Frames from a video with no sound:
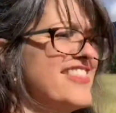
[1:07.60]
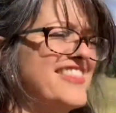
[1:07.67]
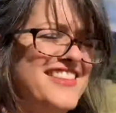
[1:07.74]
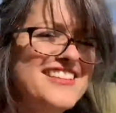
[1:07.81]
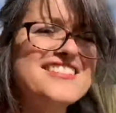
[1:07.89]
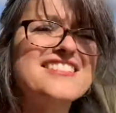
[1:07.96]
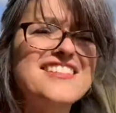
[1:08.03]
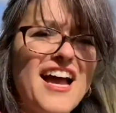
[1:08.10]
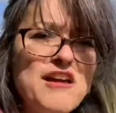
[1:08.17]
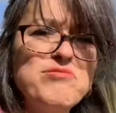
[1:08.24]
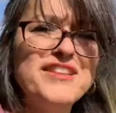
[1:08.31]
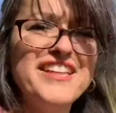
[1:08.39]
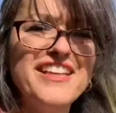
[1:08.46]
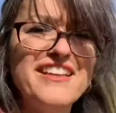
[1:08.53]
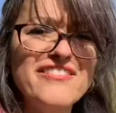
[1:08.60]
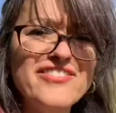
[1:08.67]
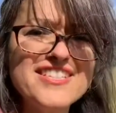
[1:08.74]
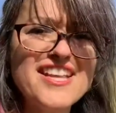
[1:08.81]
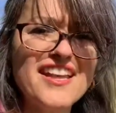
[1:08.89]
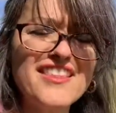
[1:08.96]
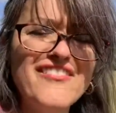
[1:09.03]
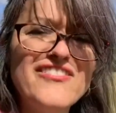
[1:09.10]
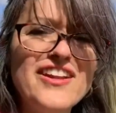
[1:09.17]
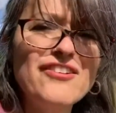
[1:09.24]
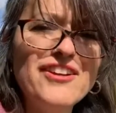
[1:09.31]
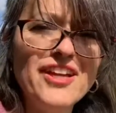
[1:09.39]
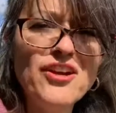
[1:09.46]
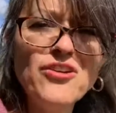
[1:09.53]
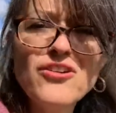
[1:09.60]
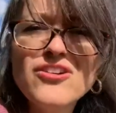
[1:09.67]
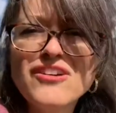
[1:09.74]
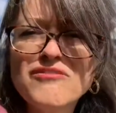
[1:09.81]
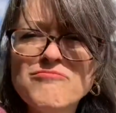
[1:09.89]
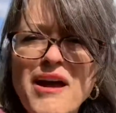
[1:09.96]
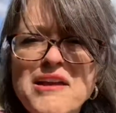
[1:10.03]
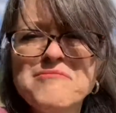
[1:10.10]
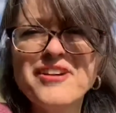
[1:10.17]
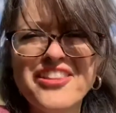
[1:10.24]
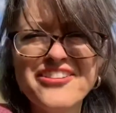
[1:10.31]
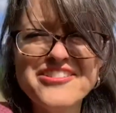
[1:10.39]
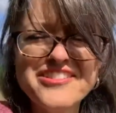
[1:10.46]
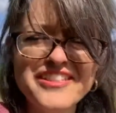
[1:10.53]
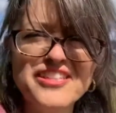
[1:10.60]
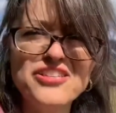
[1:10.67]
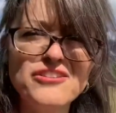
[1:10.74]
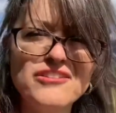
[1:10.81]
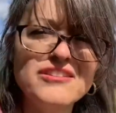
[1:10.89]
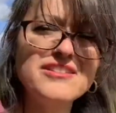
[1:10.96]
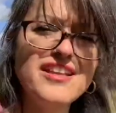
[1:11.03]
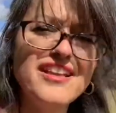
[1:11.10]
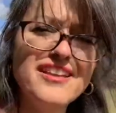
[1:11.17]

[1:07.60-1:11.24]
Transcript: This, I believe, is at the very core of my mother's issues.